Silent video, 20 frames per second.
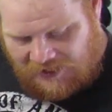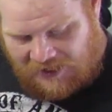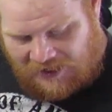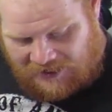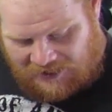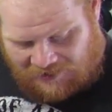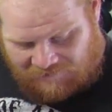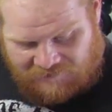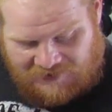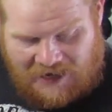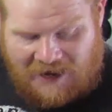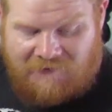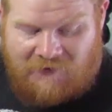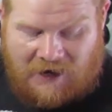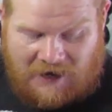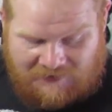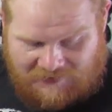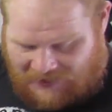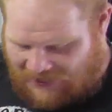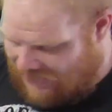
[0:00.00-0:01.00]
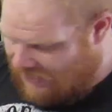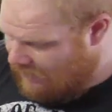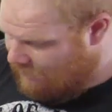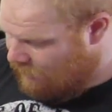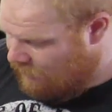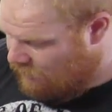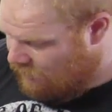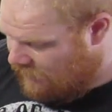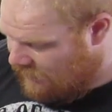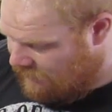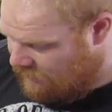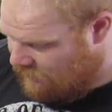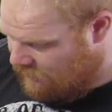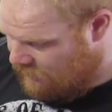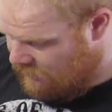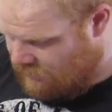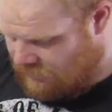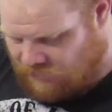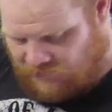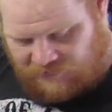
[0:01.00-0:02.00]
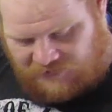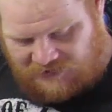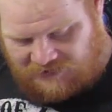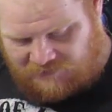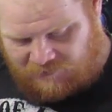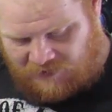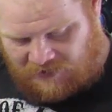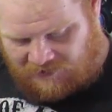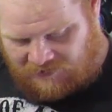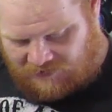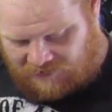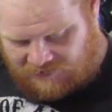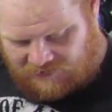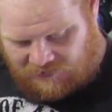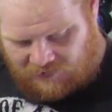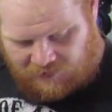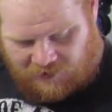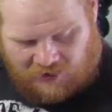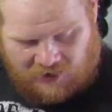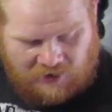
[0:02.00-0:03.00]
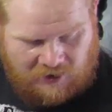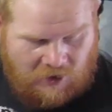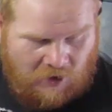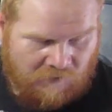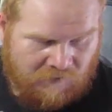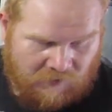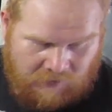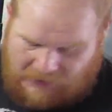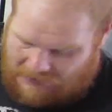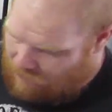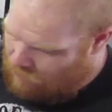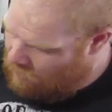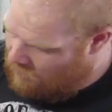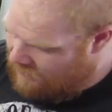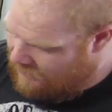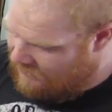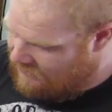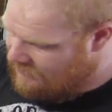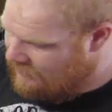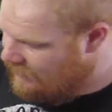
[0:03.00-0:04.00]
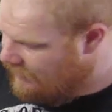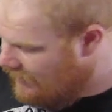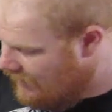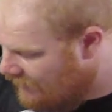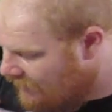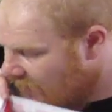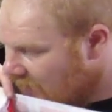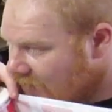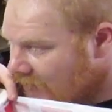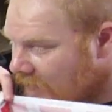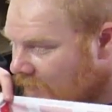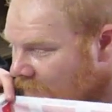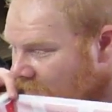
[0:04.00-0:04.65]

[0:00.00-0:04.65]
And I've never had that happen when I use this method. So you're going to go from like one end to the other.